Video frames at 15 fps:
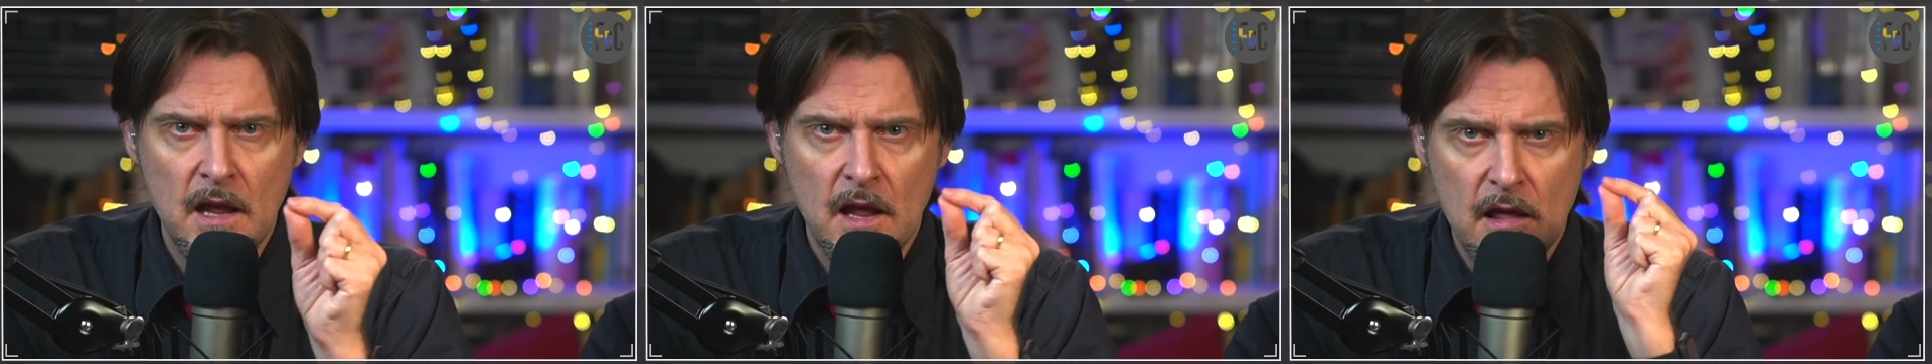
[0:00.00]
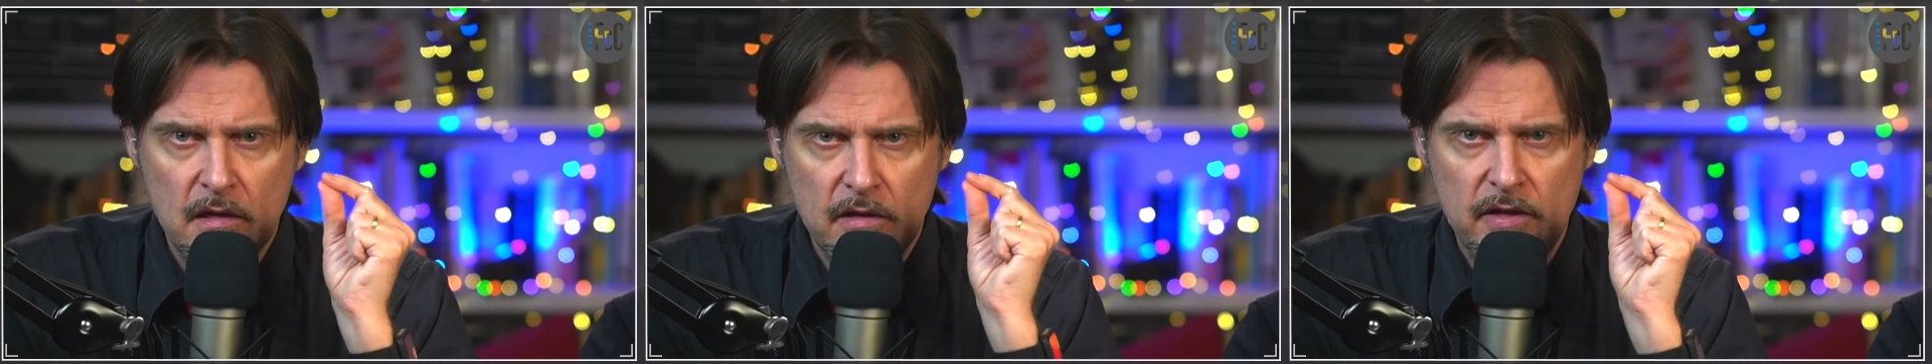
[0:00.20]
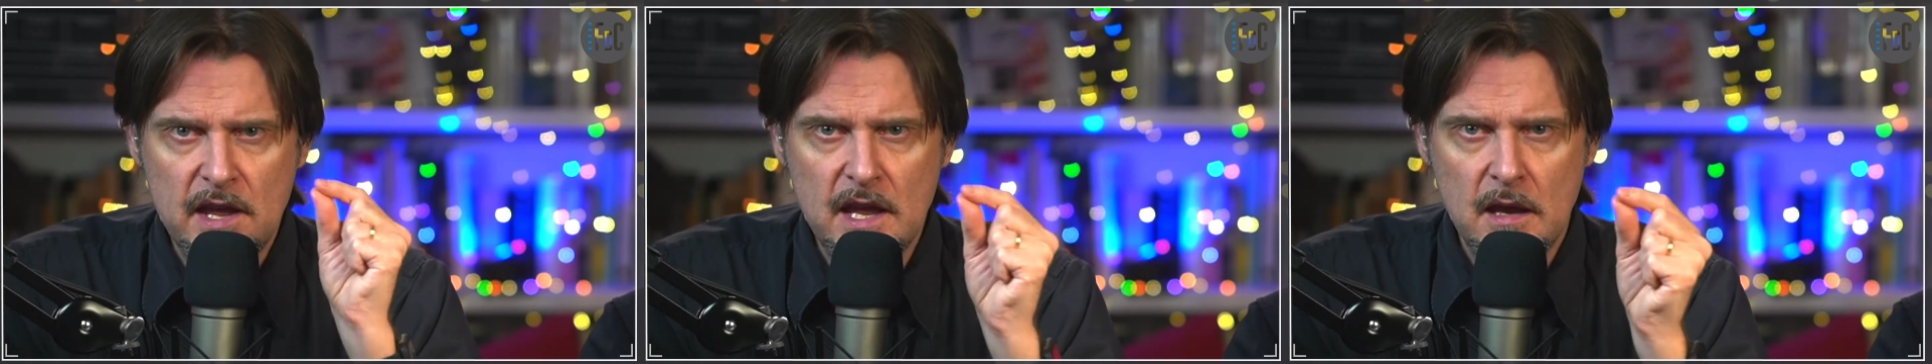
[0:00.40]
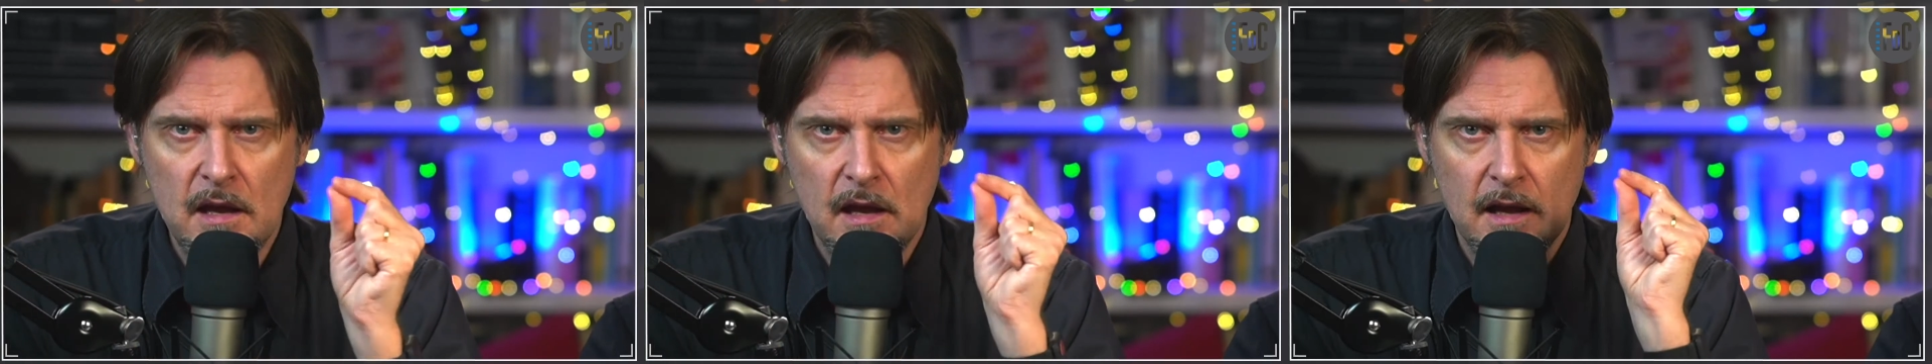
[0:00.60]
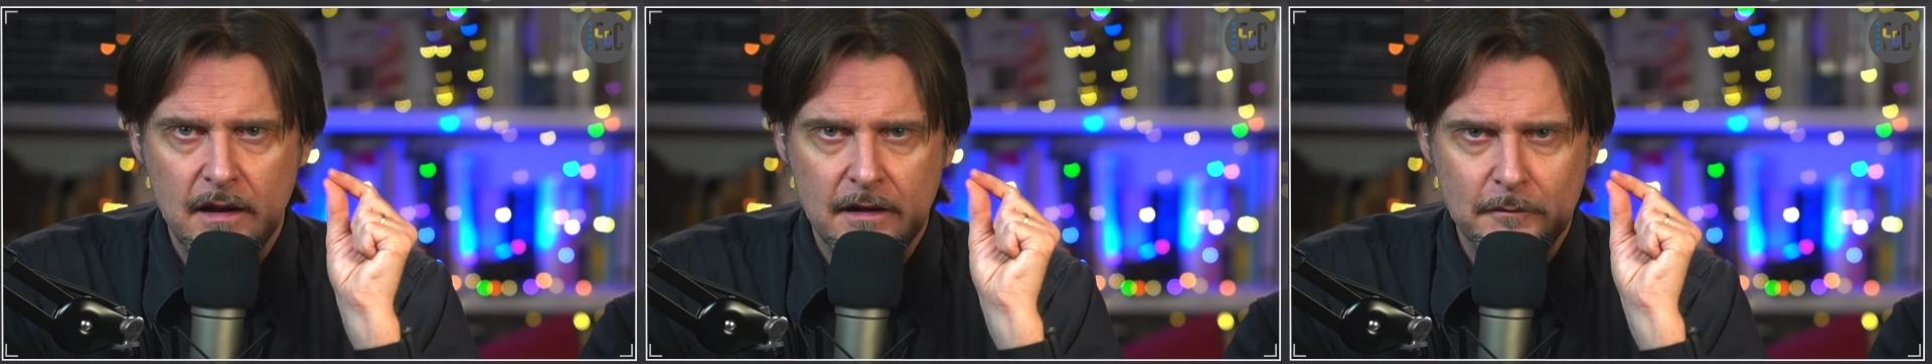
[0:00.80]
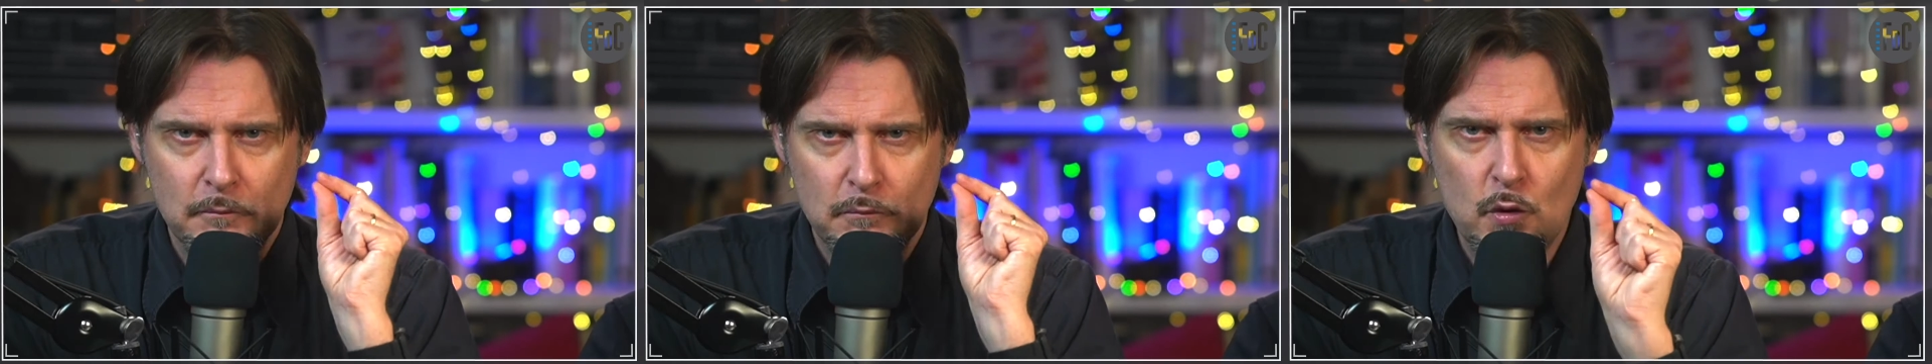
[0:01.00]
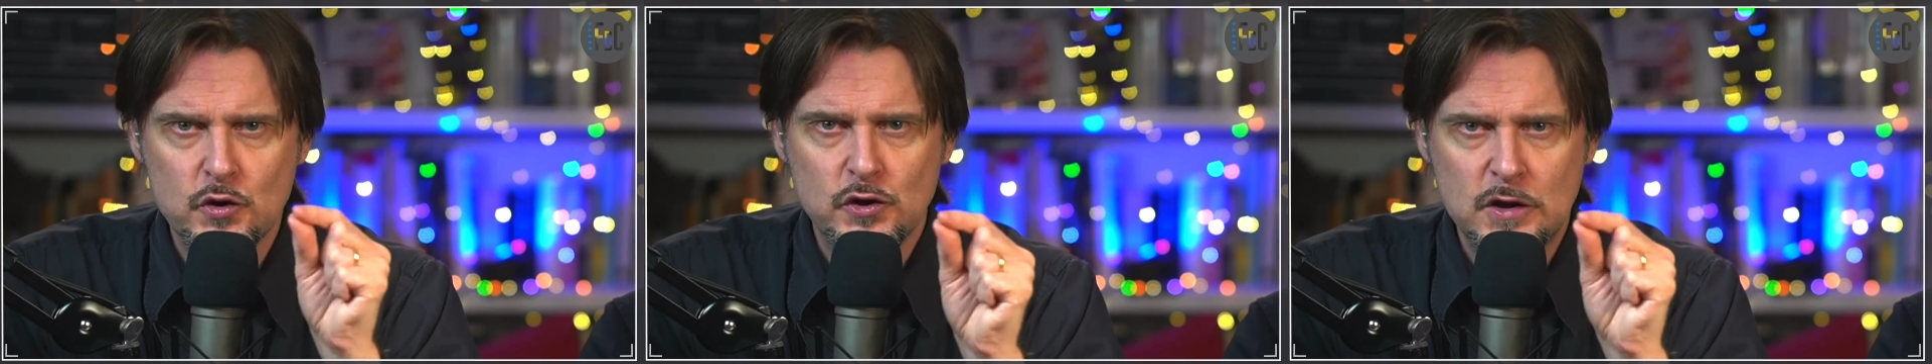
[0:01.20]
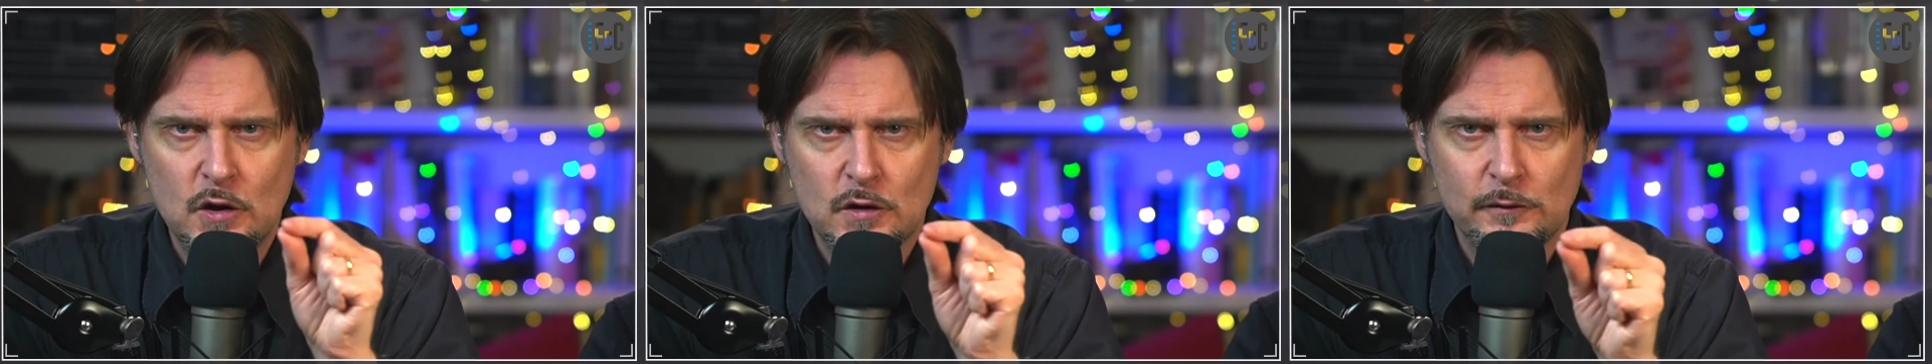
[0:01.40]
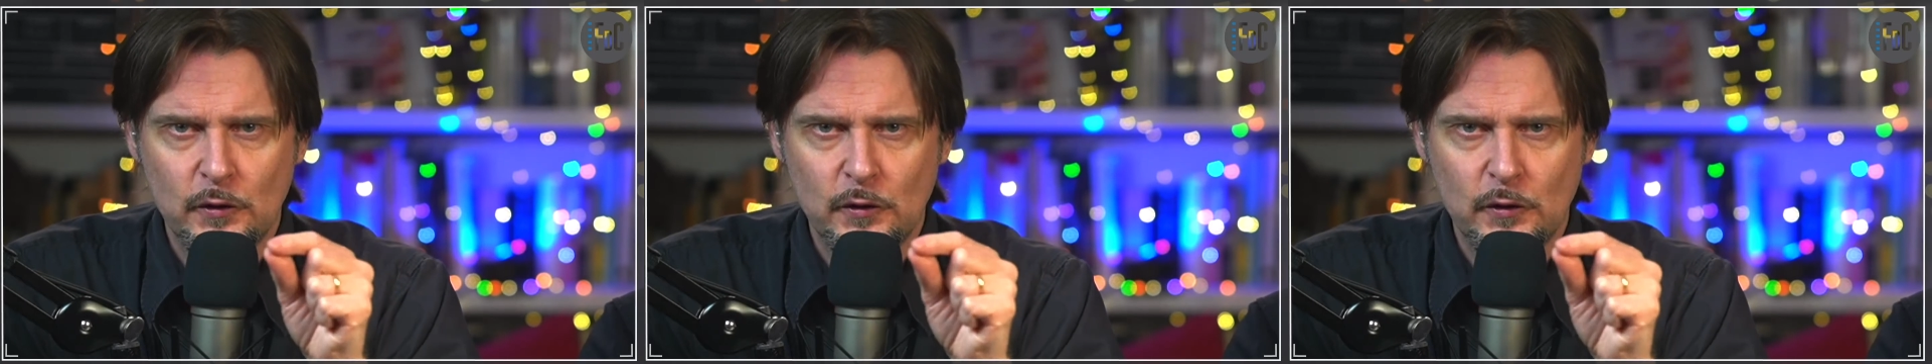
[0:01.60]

the most useful